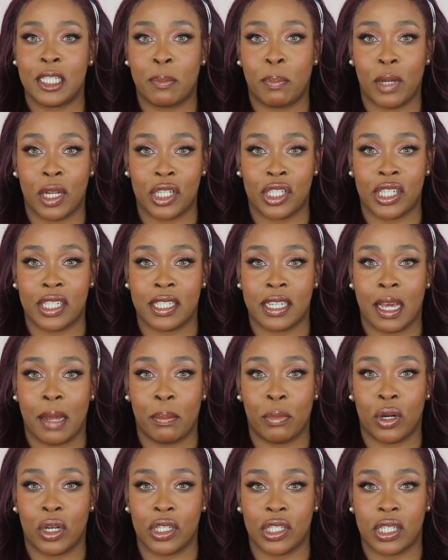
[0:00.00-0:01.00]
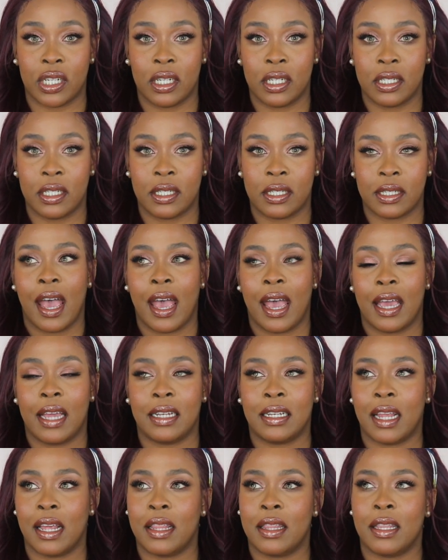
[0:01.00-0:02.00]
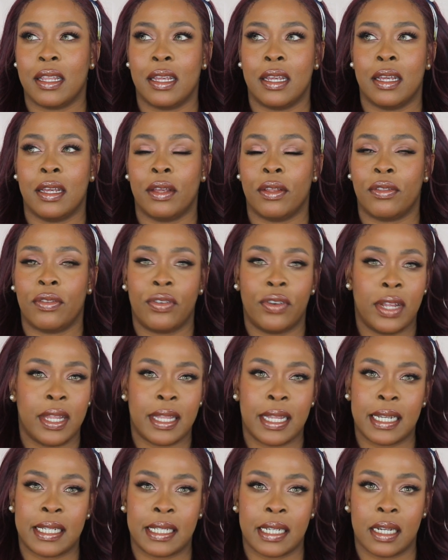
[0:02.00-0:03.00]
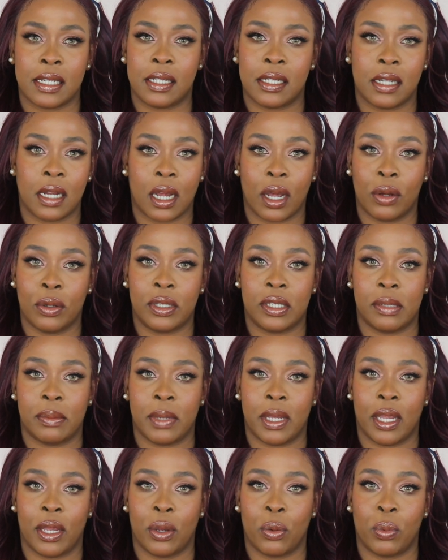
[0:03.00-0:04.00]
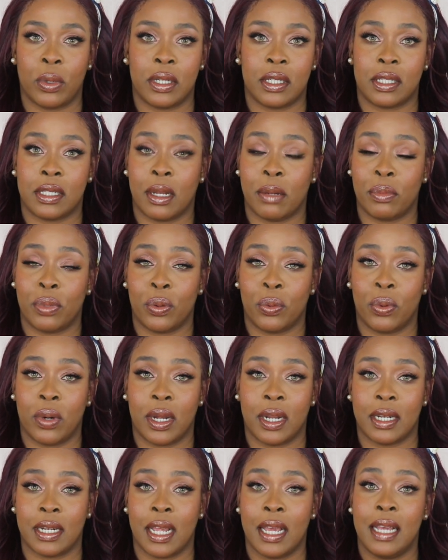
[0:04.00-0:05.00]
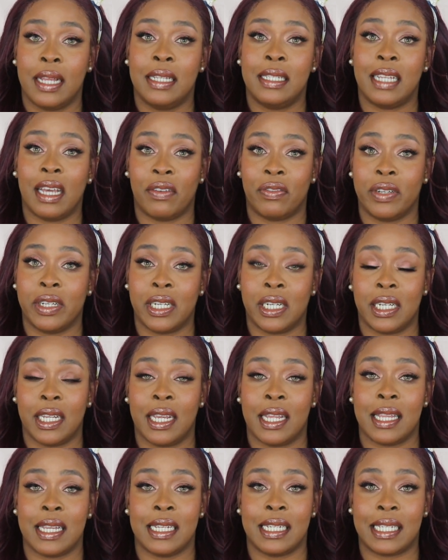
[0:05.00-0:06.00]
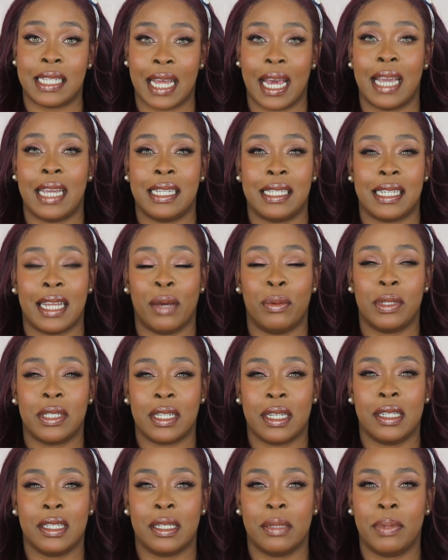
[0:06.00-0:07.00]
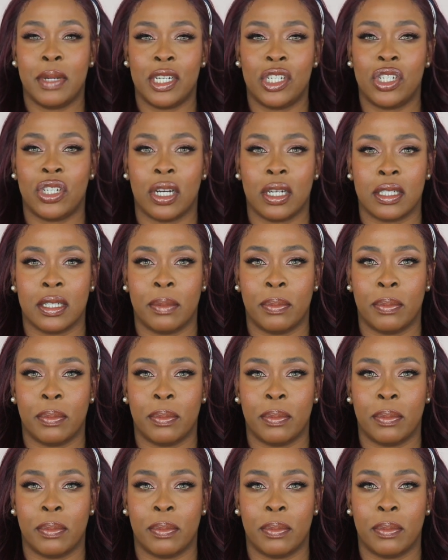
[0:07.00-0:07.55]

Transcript: blushes and bronzers, and the 3 things that stuck out to me was number 1, definitely the size. I was a little bit shocked